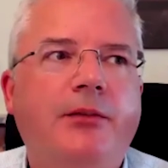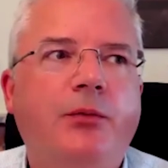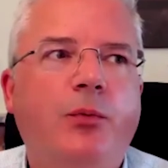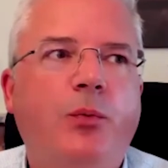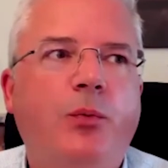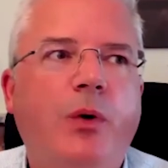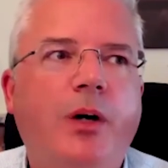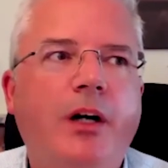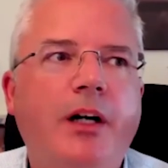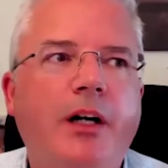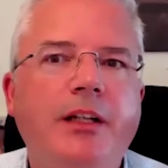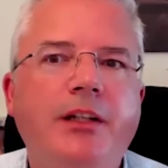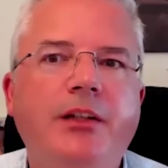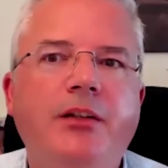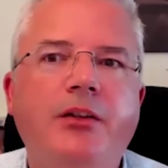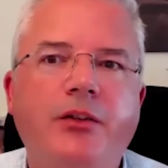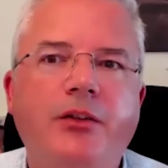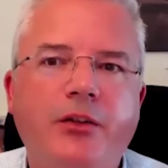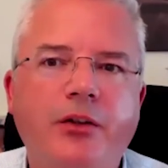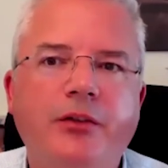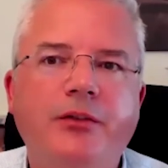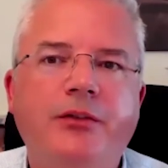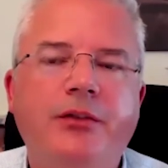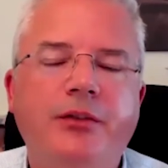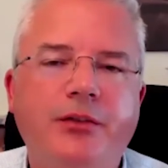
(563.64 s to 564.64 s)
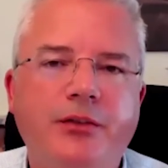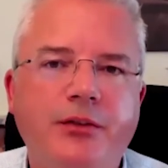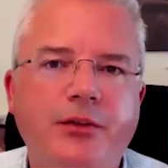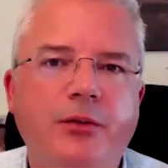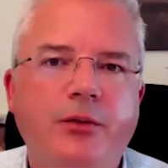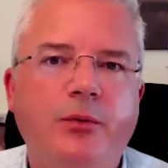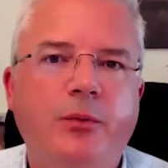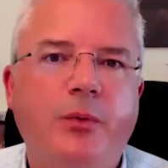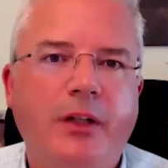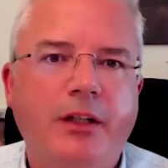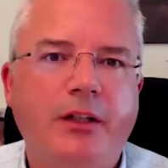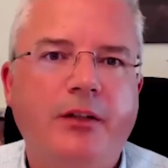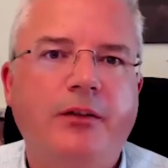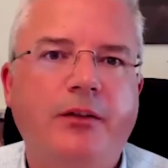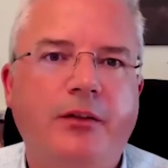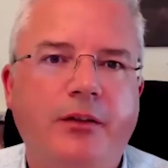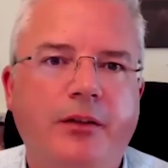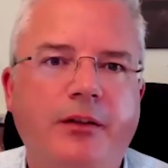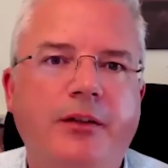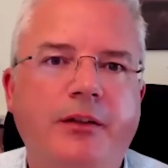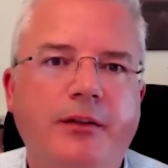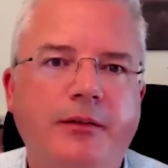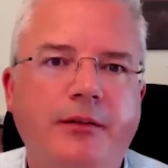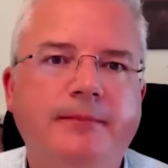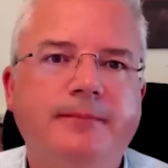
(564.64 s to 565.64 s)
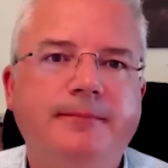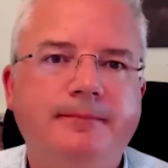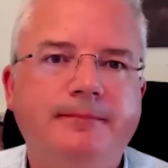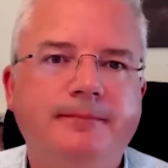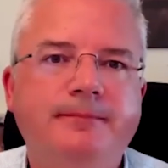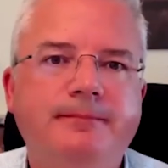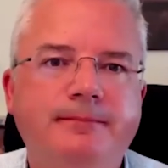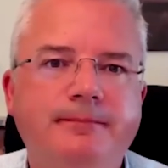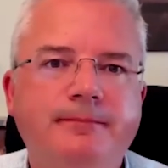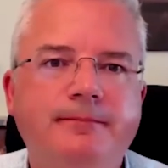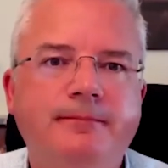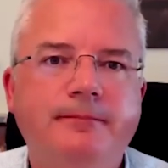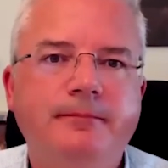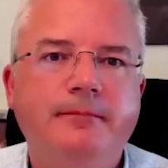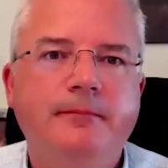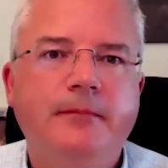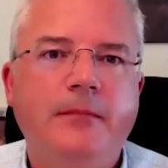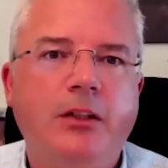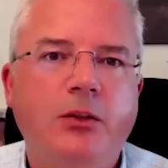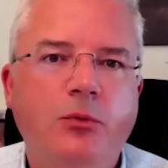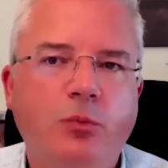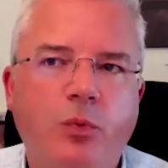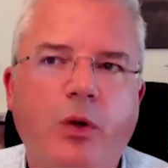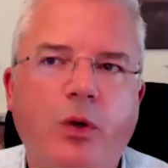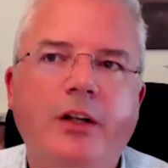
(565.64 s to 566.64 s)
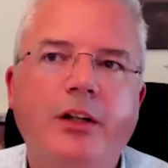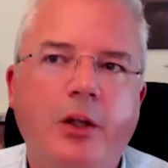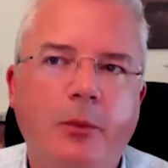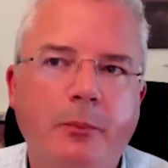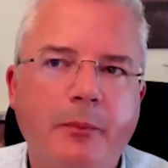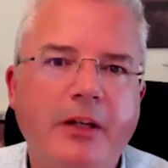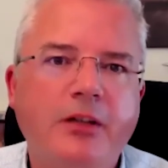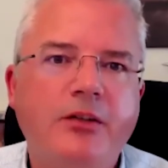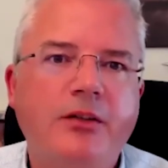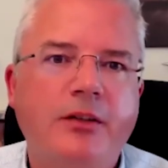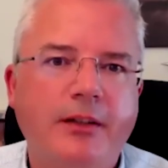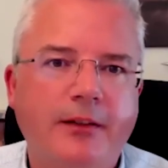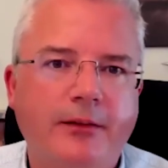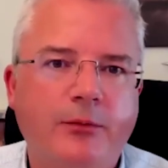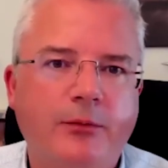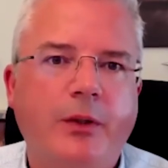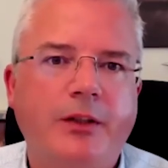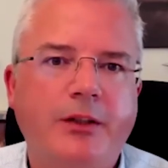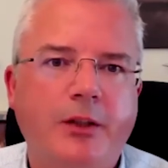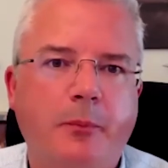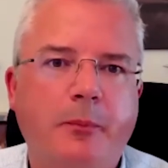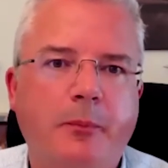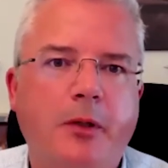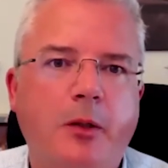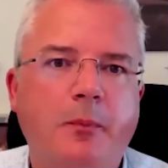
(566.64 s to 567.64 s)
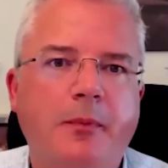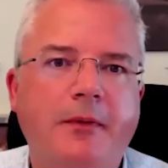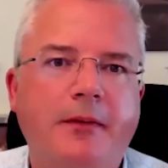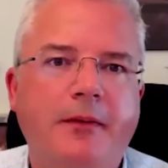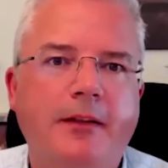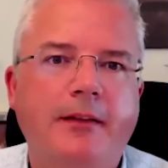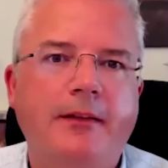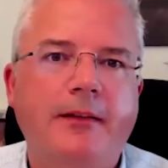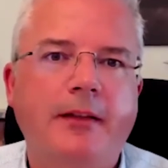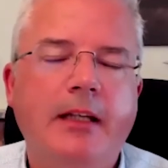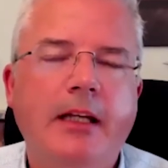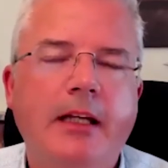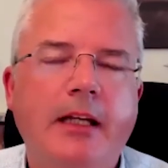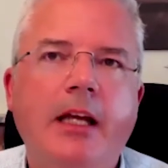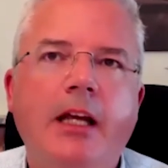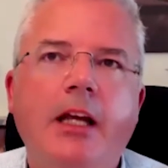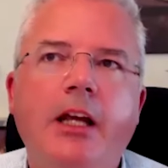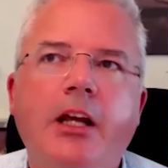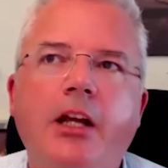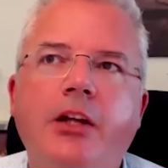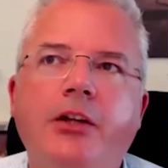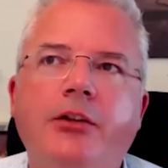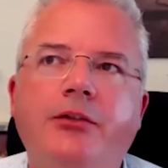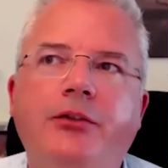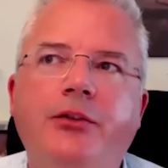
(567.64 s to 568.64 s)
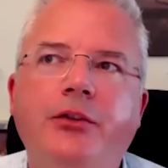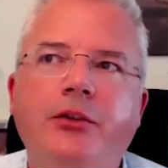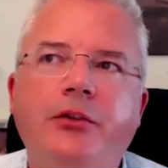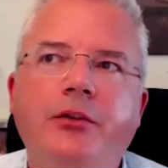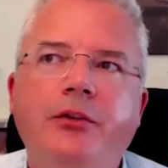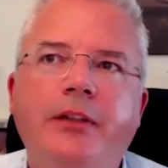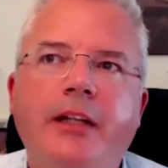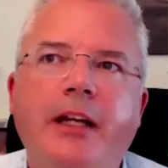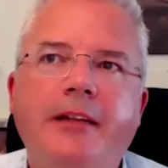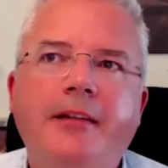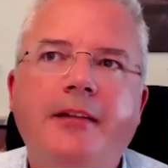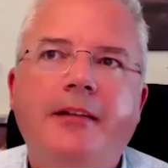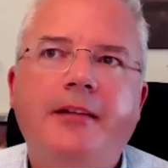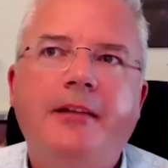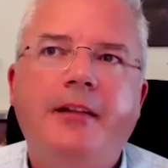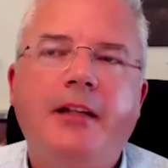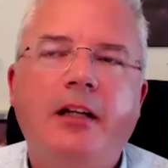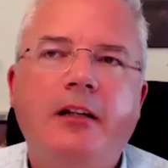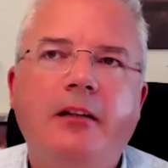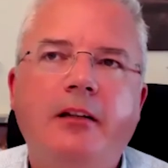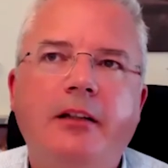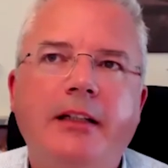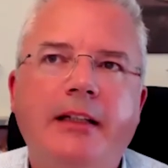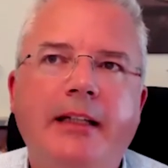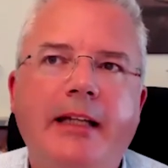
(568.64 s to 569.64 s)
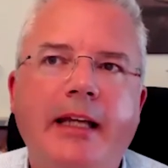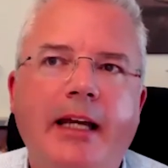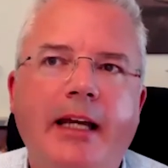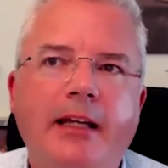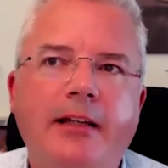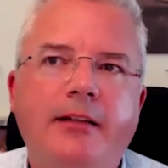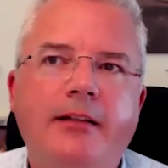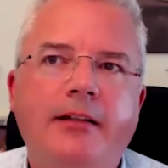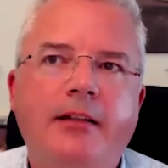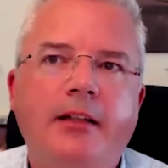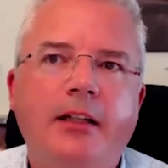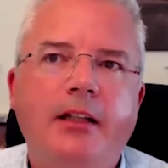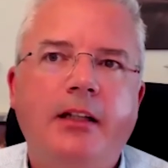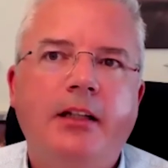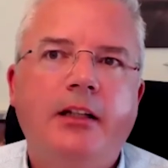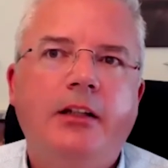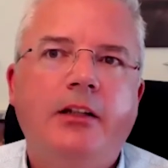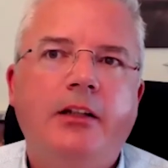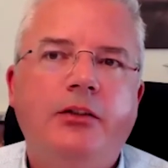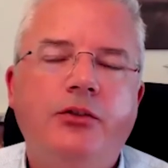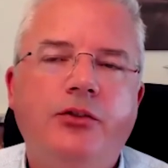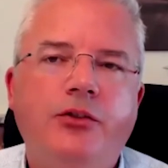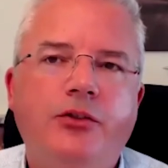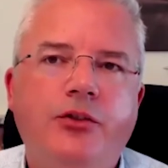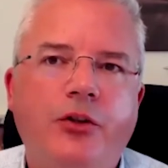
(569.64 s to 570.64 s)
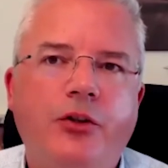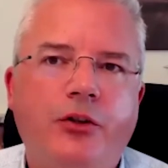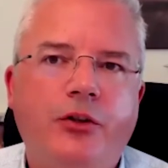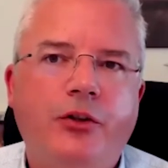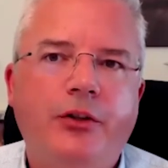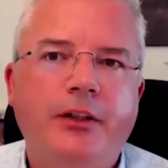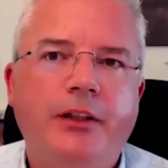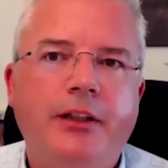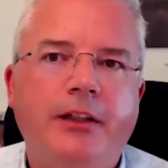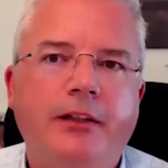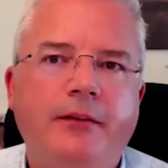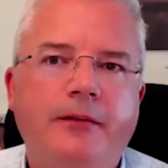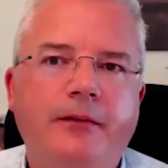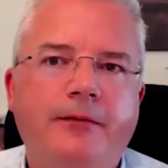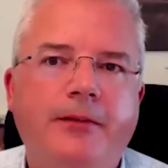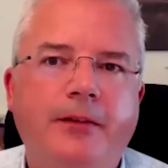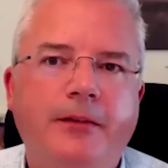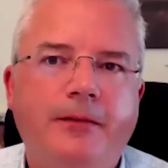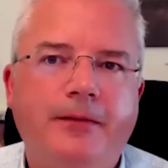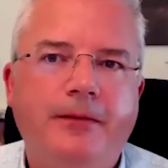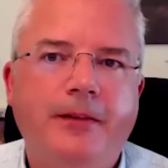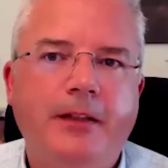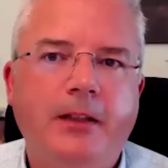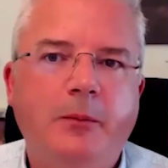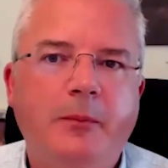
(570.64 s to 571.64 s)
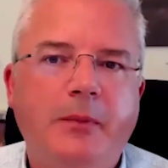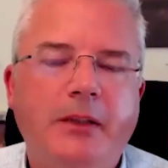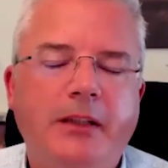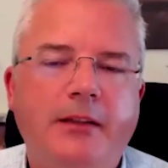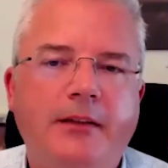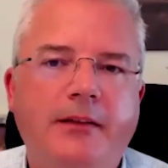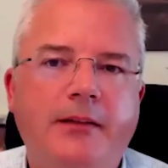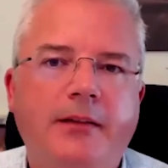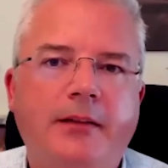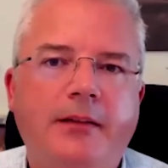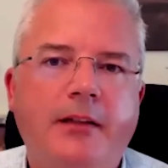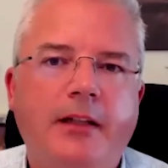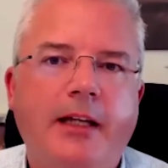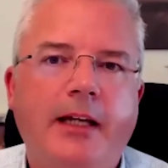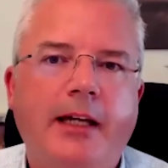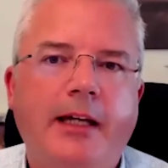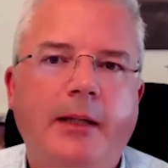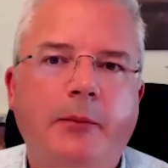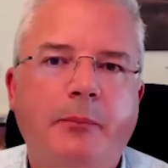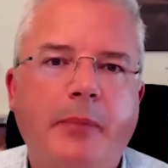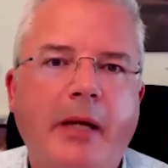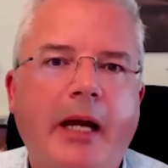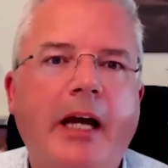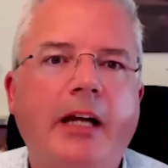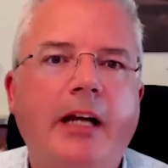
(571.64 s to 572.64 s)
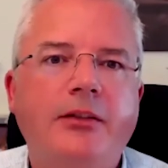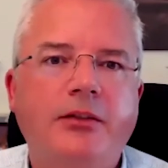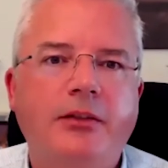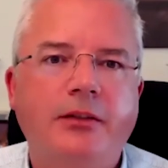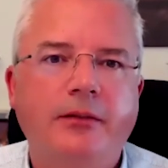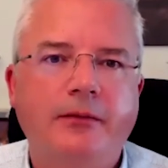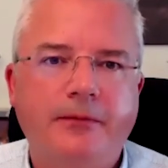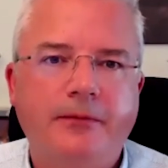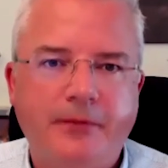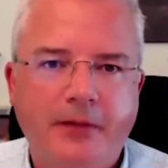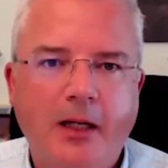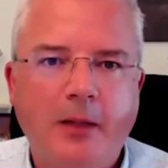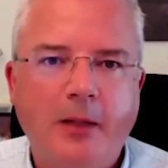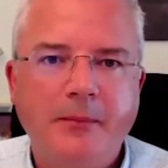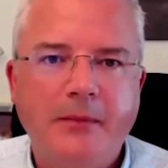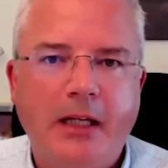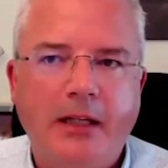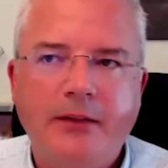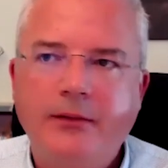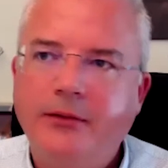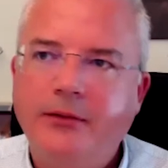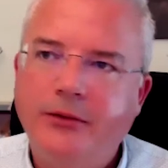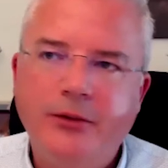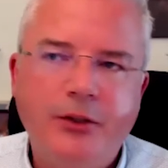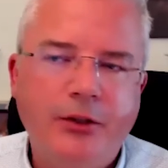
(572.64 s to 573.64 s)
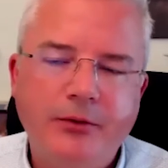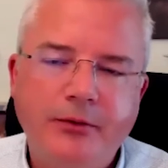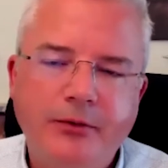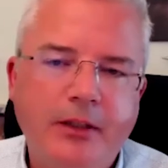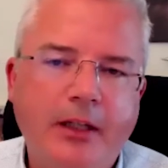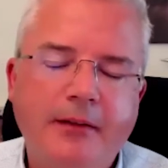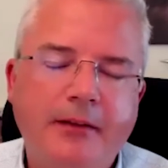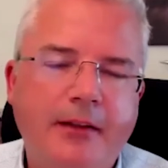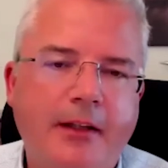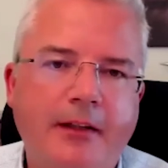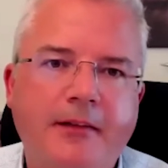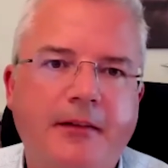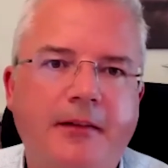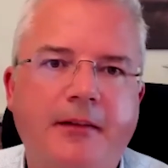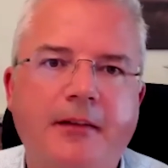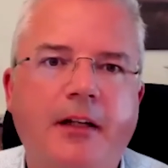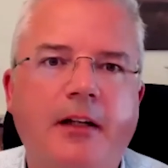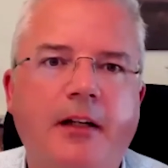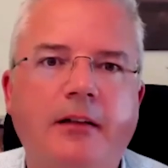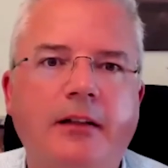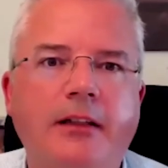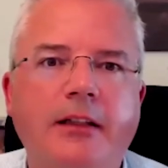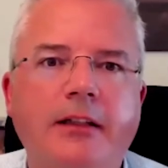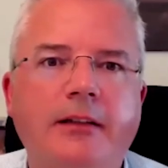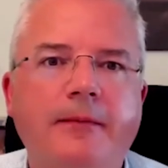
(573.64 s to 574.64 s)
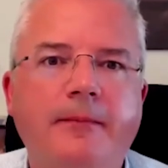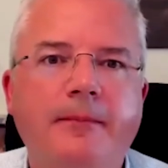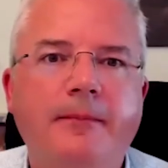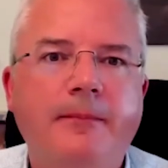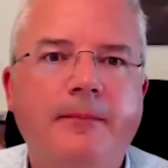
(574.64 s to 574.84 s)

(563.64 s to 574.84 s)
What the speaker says: why you're going to do what you're going to do, what your mission is, what your purpose is. Do you necessarily get joy, fulfillment, and passion from that? No, not necessarily.